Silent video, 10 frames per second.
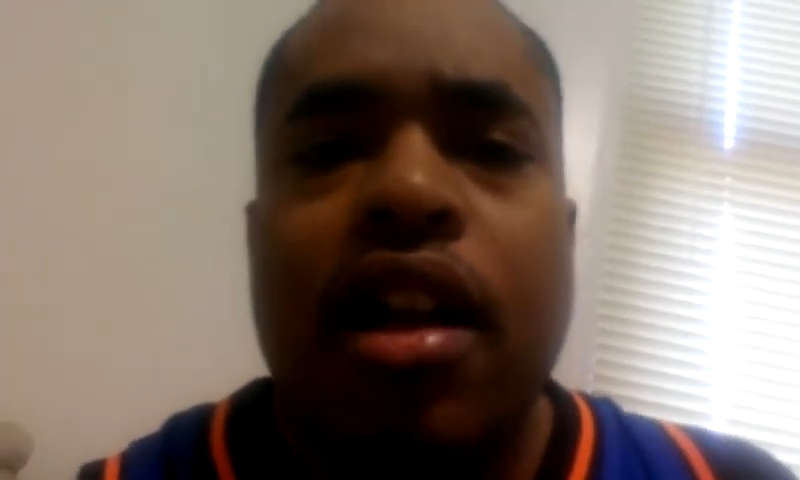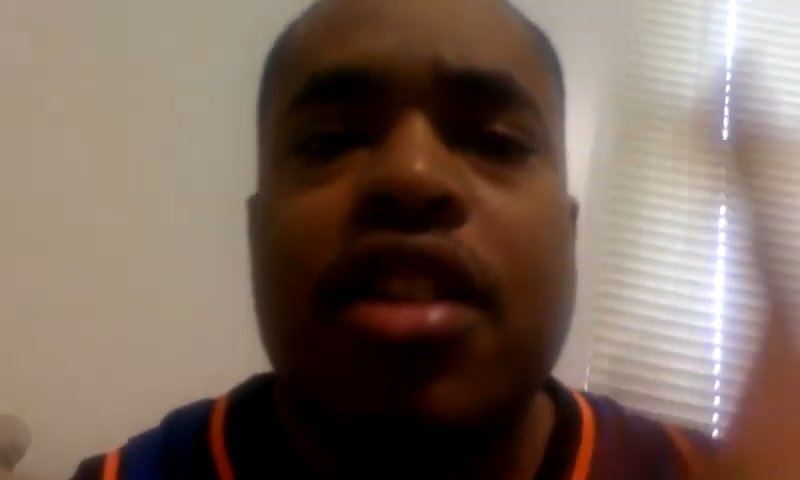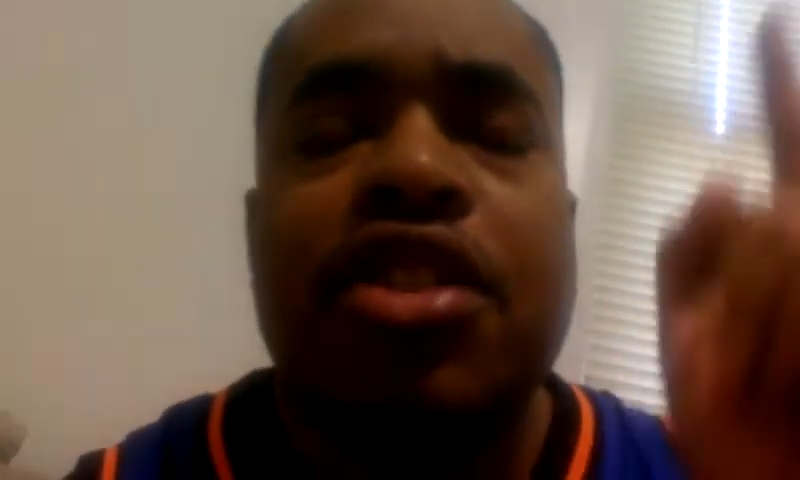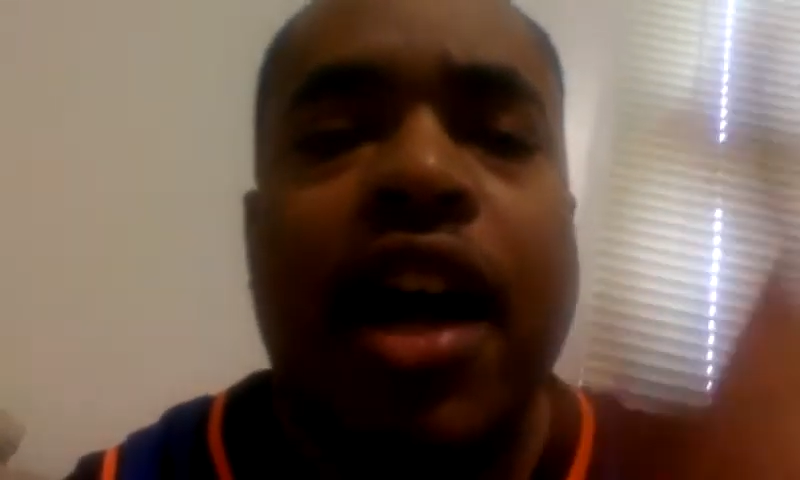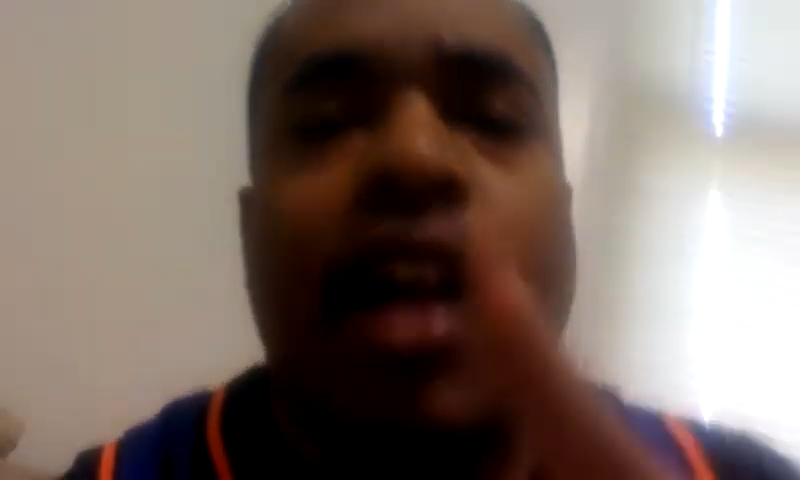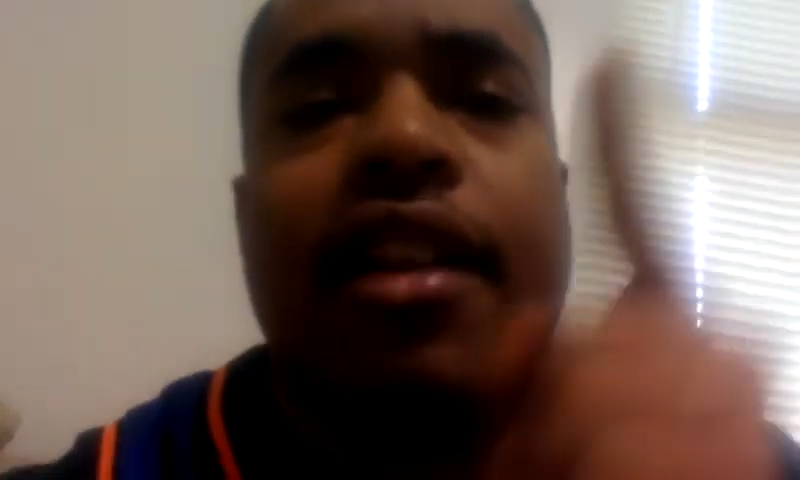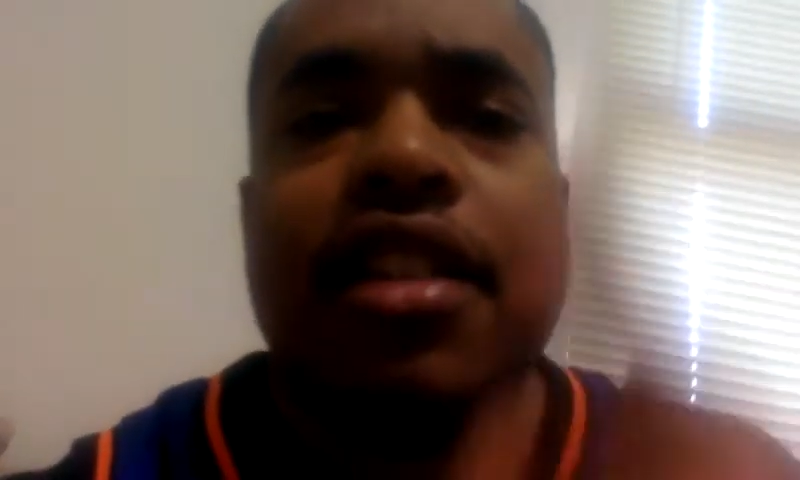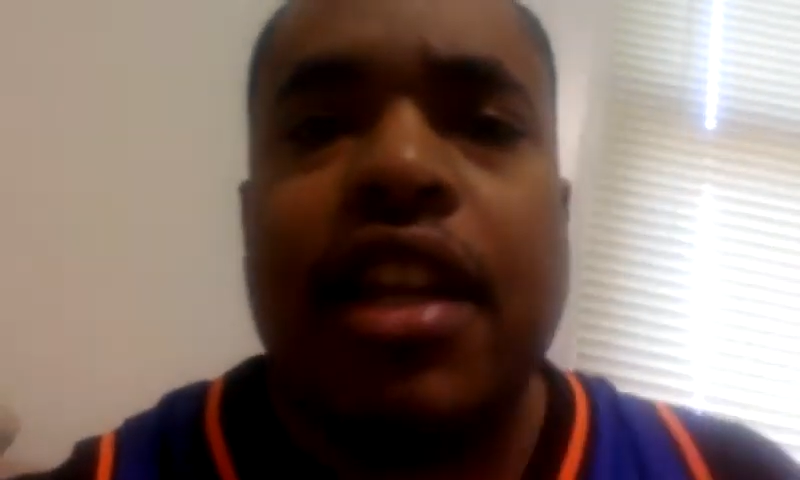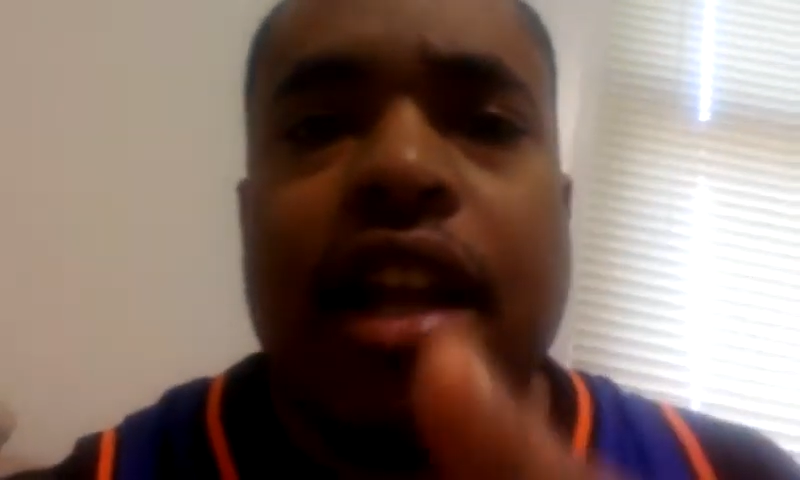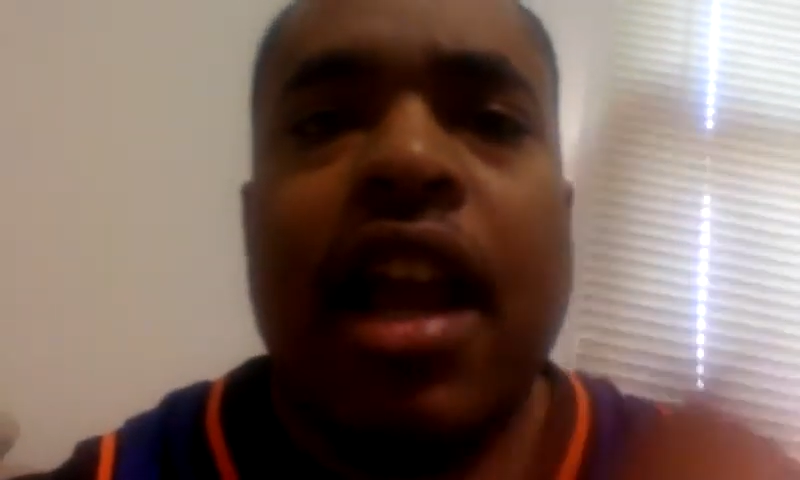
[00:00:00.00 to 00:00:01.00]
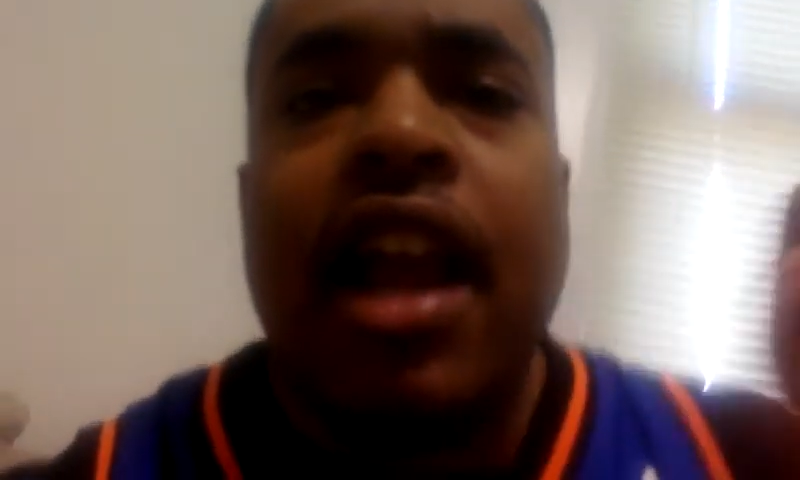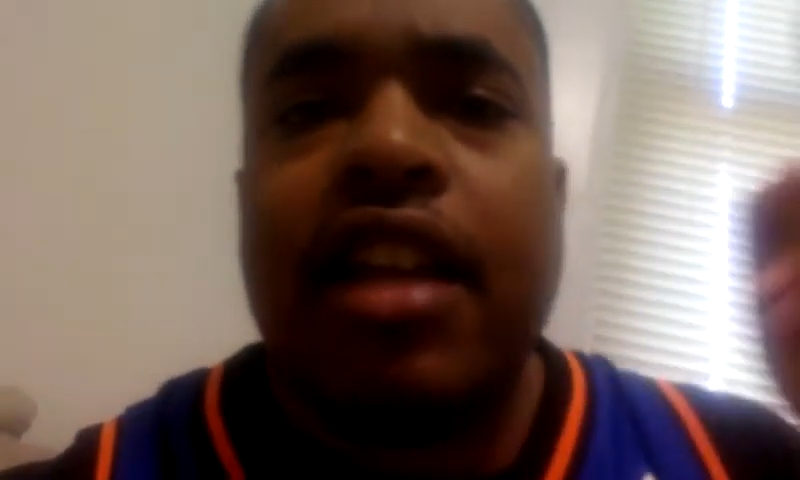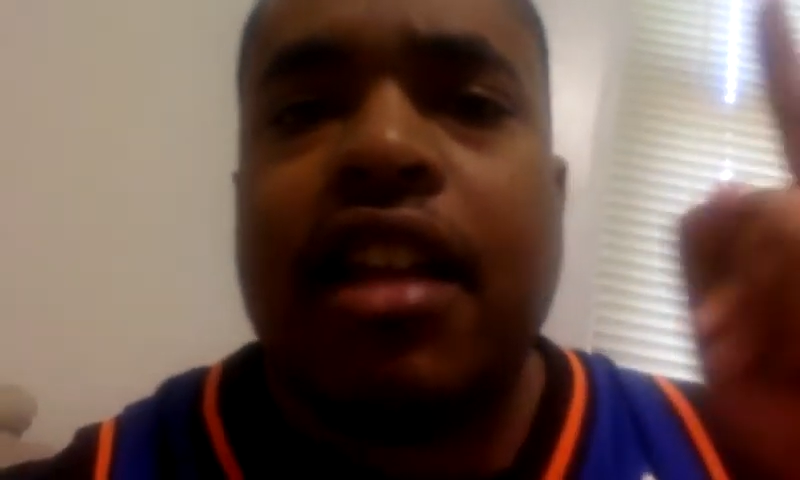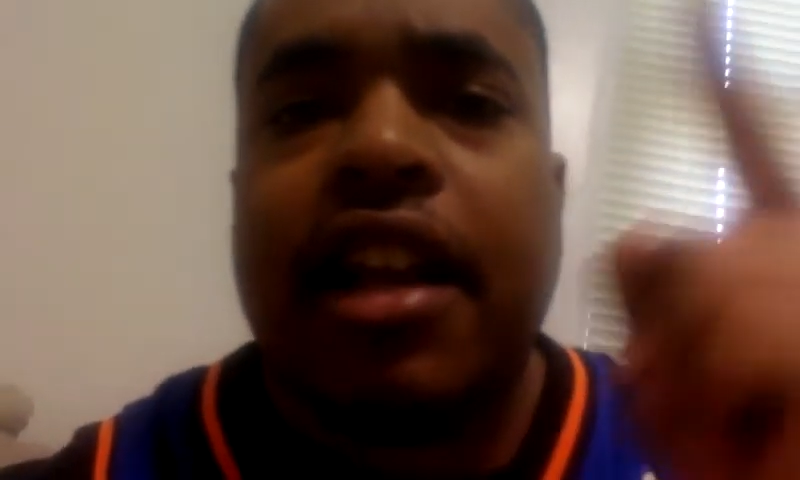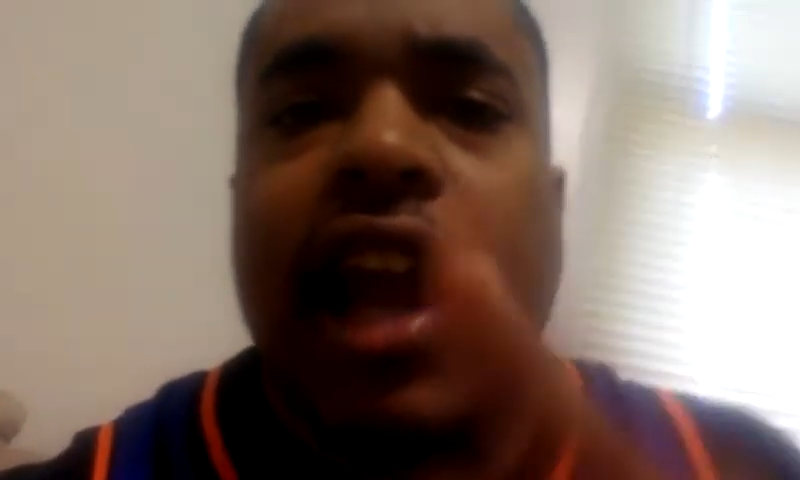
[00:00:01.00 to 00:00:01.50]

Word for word: Because John Cena is a